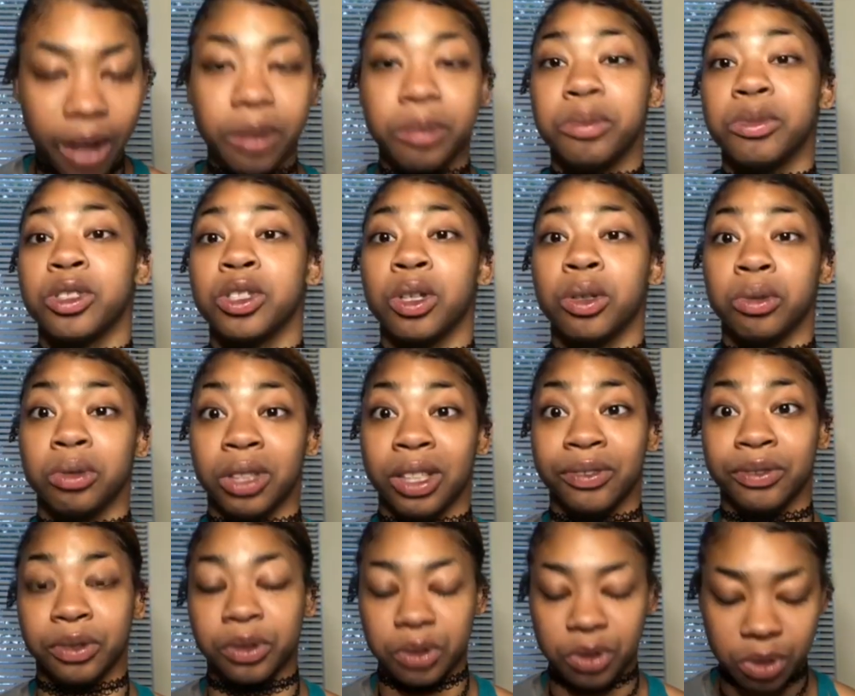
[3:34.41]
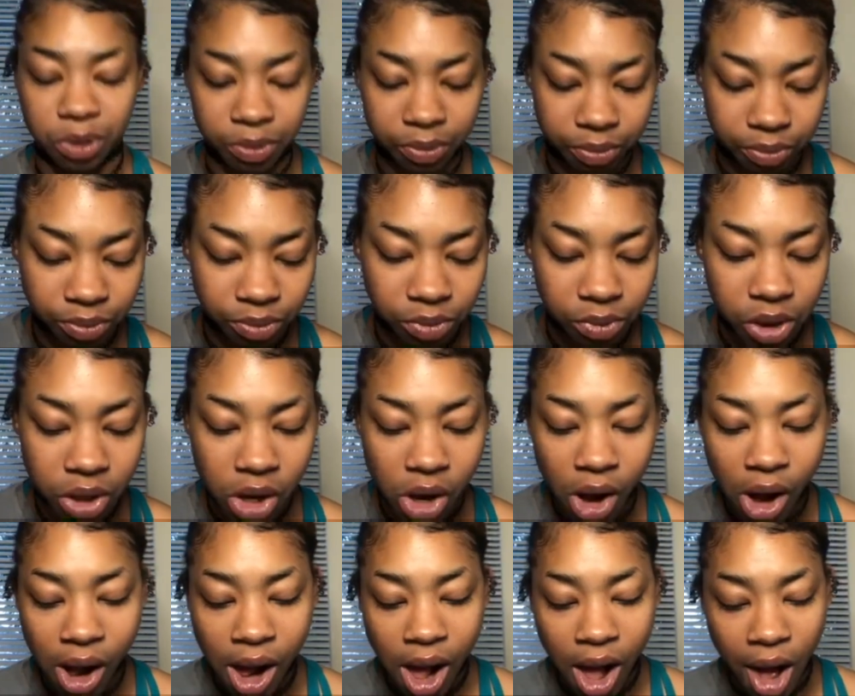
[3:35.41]
So levels.
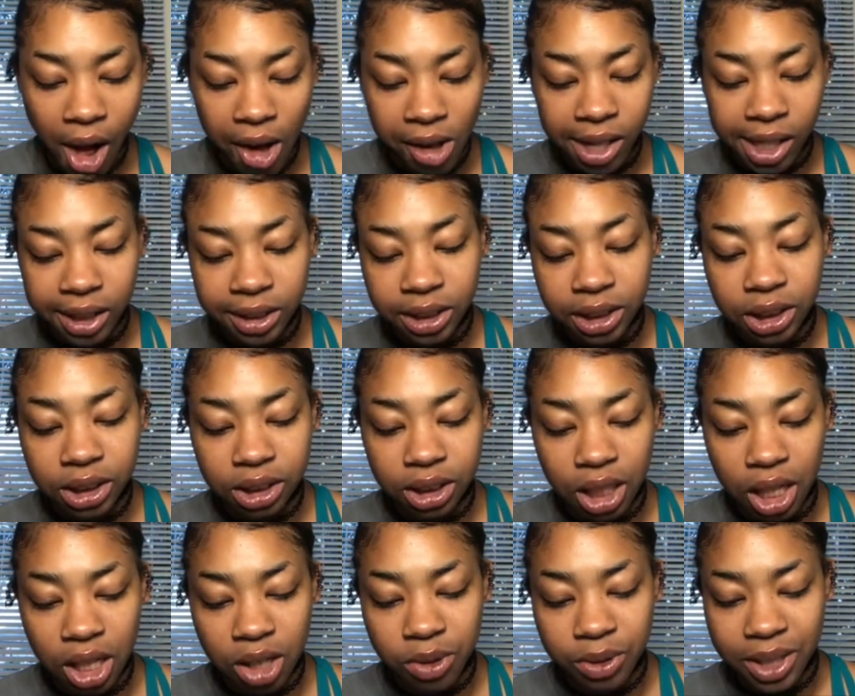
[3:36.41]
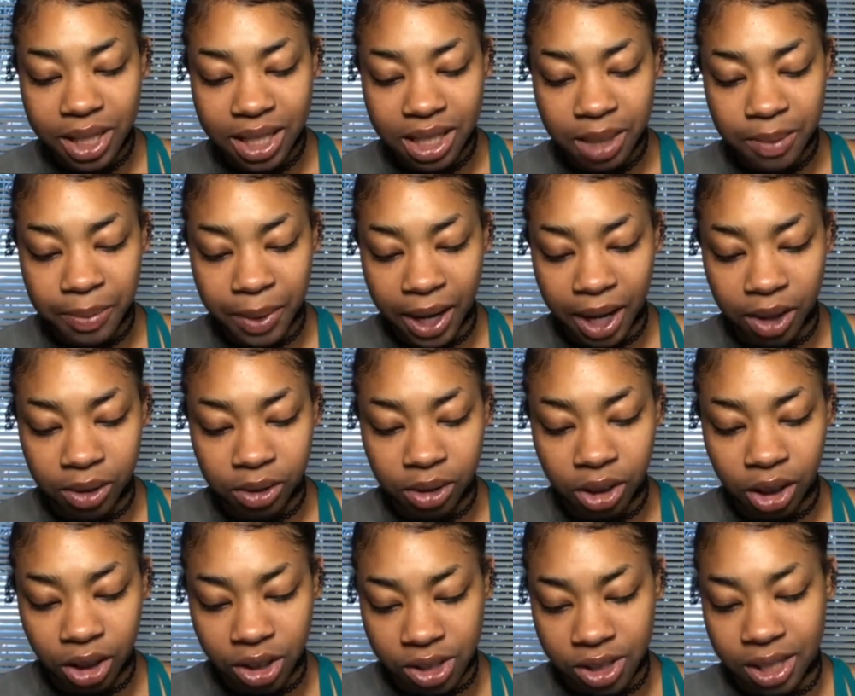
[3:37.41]
Low is about
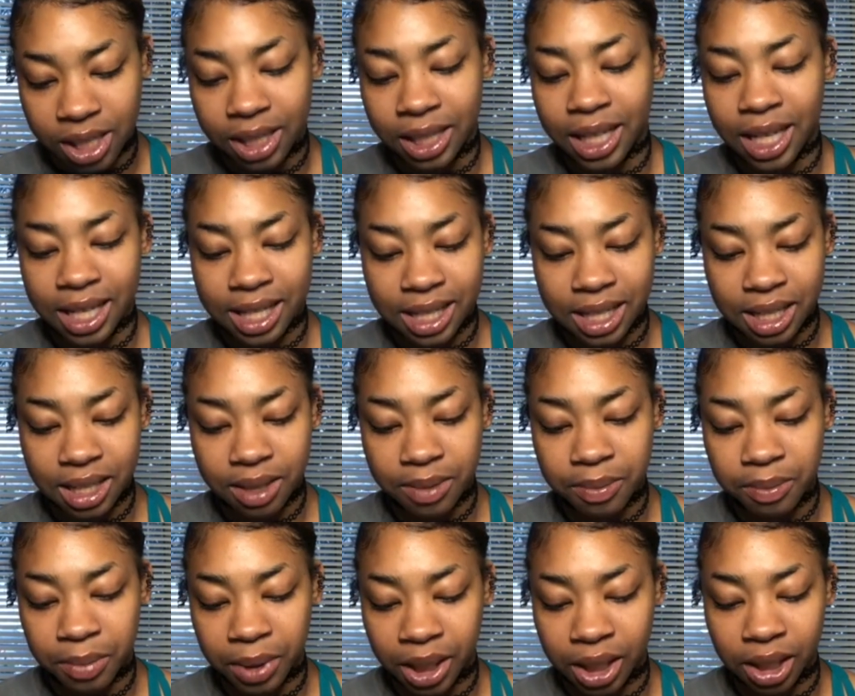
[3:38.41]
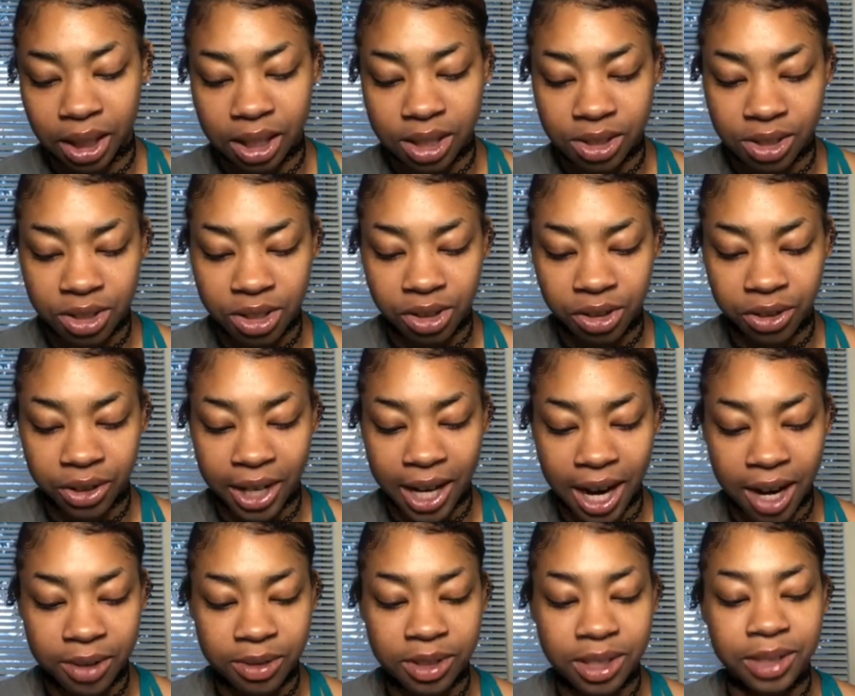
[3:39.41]
earthiness, being into the
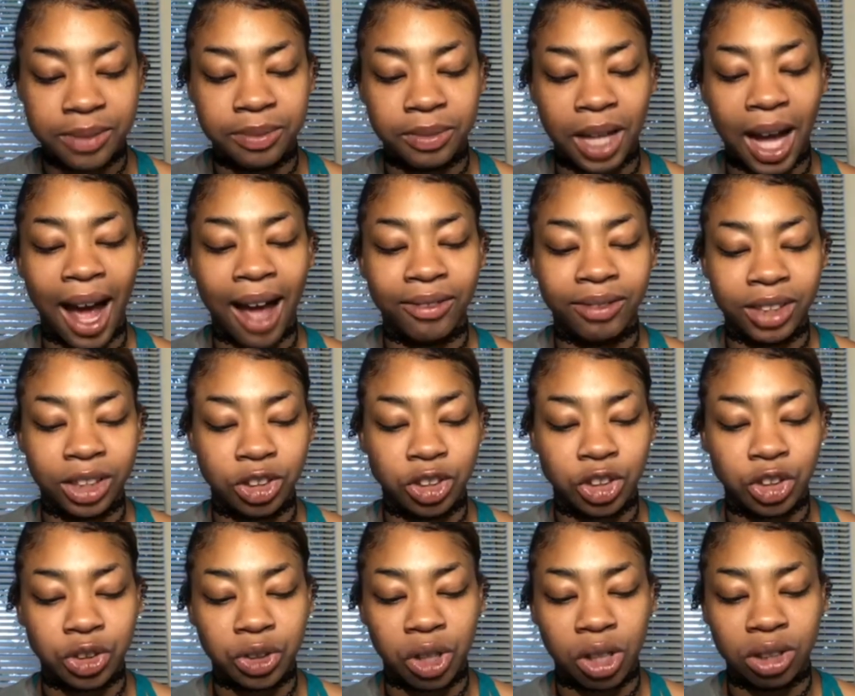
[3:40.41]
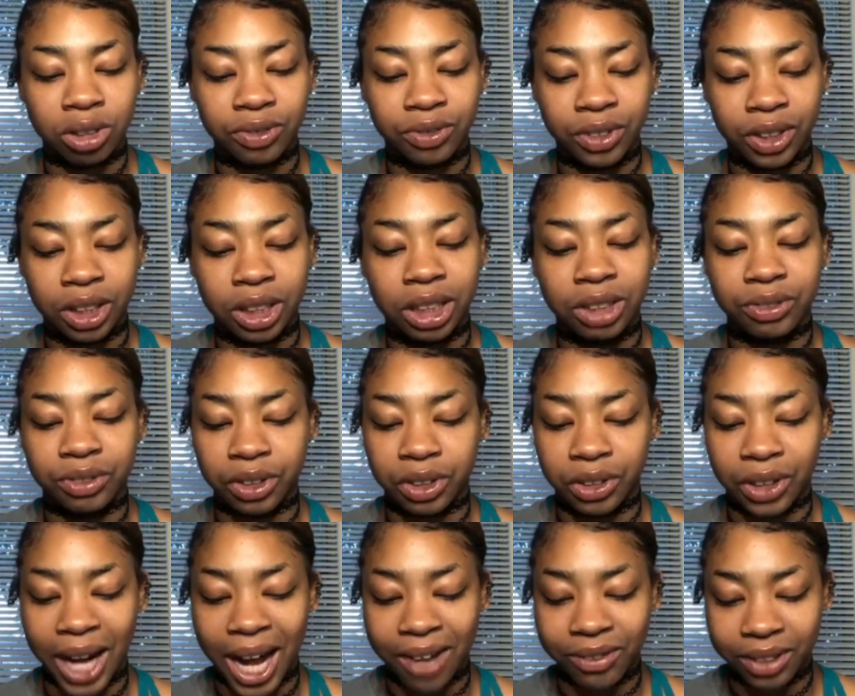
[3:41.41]
ground, having a strong feeling for
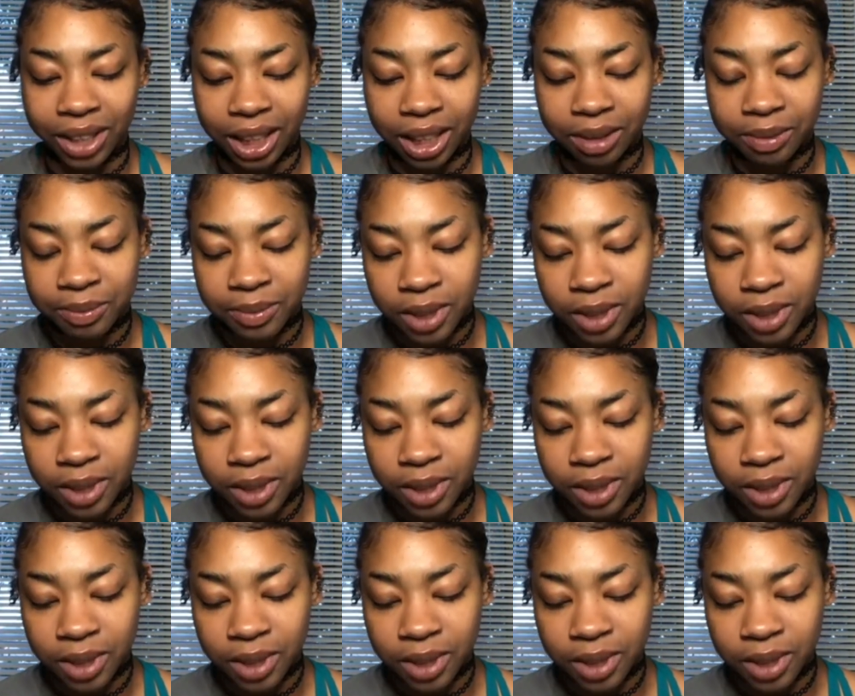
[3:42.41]
gravity.